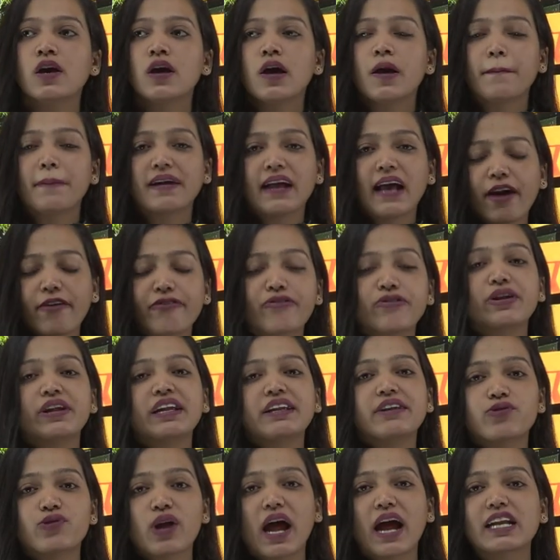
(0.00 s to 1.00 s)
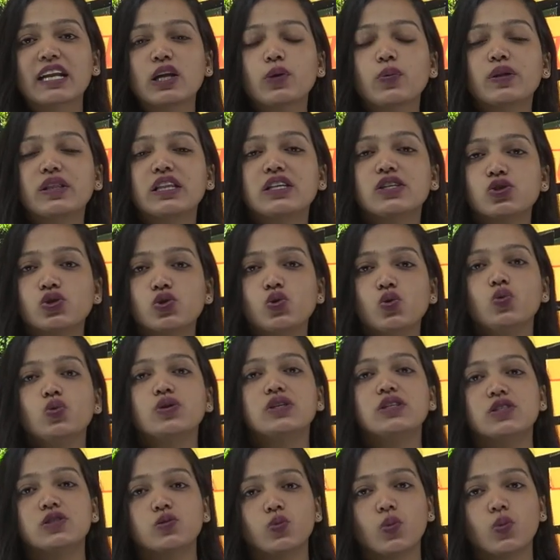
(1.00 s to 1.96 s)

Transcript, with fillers: But after interacting with these students,